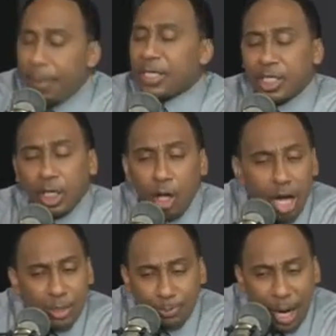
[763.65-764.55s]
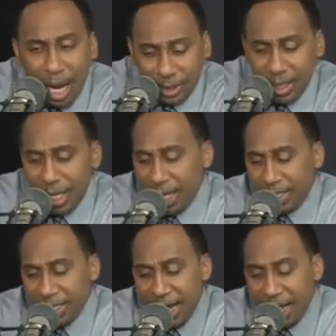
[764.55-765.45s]
But you lost Brogdon
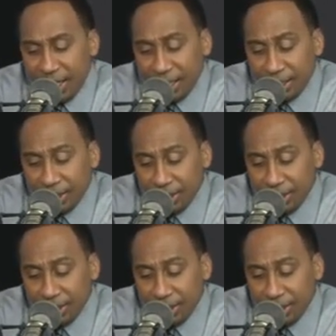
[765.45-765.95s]
to Indiana.